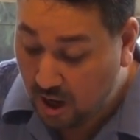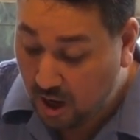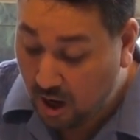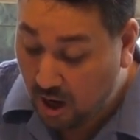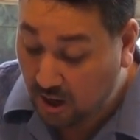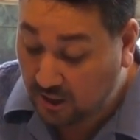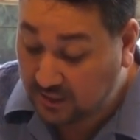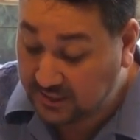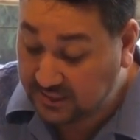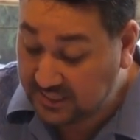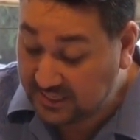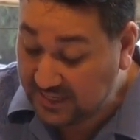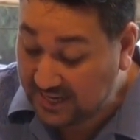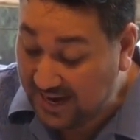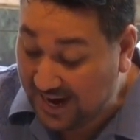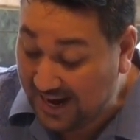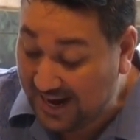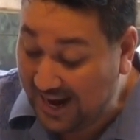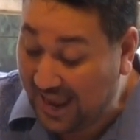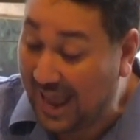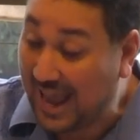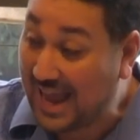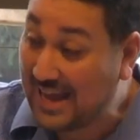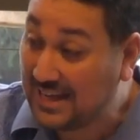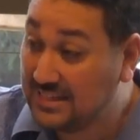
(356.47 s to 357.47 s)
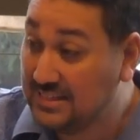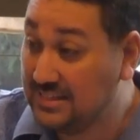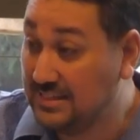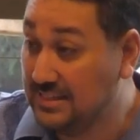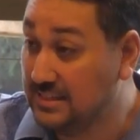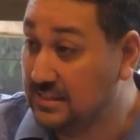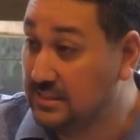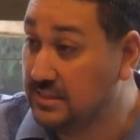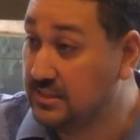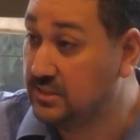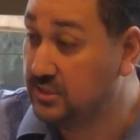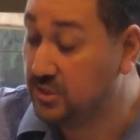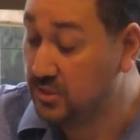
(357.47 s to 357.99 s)
are denied
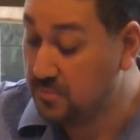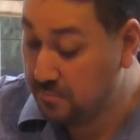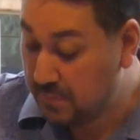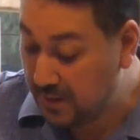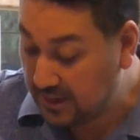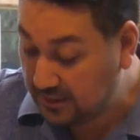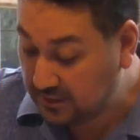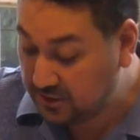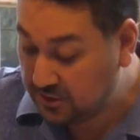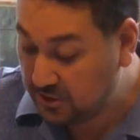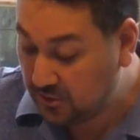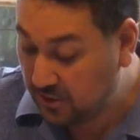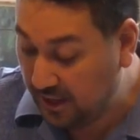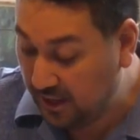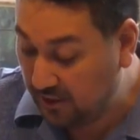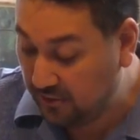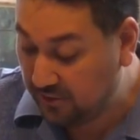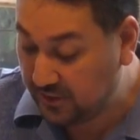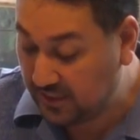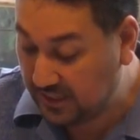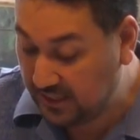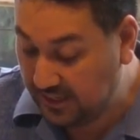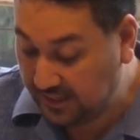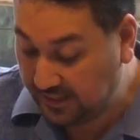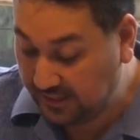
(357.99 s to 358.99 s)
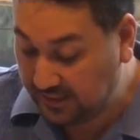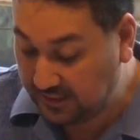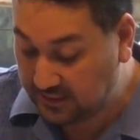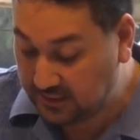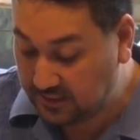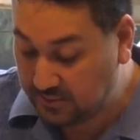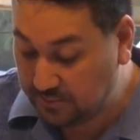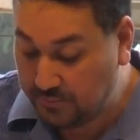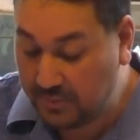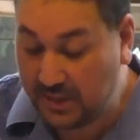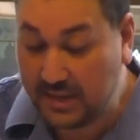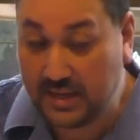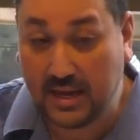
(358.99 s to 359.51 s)
access to mental health
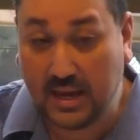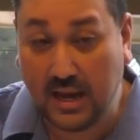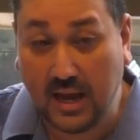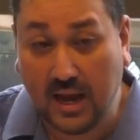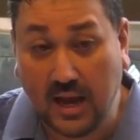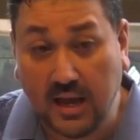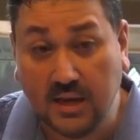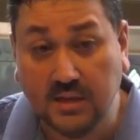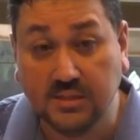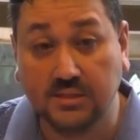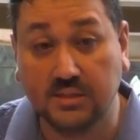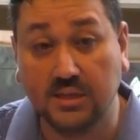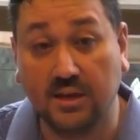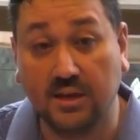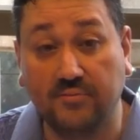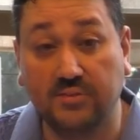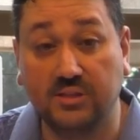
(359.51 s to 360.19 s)
clinics because